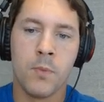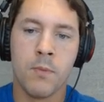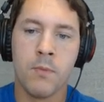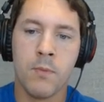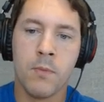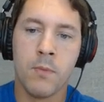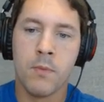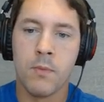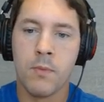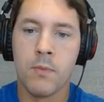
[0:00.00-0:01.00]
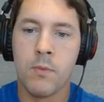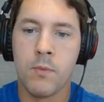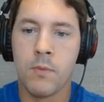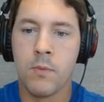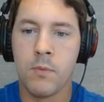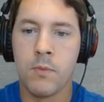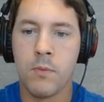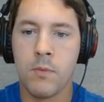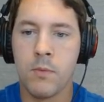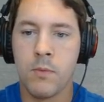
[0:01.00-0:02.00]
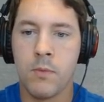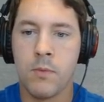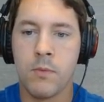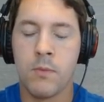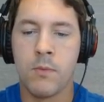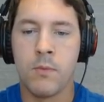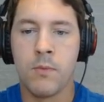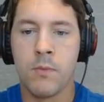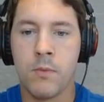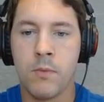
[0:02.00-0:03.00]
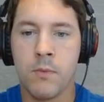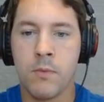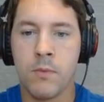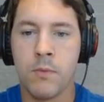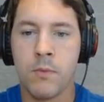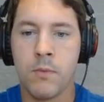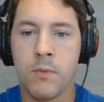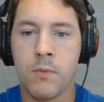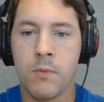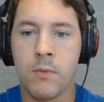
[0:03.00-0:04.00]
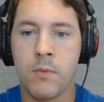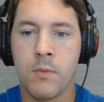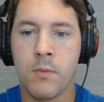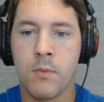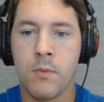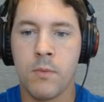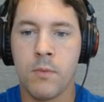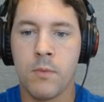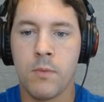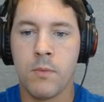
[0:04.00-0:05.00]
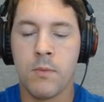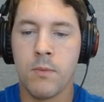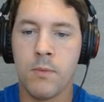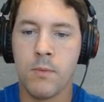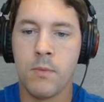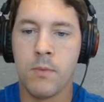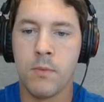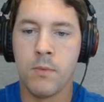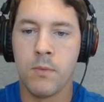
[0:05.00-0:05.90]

This person isn't speaking.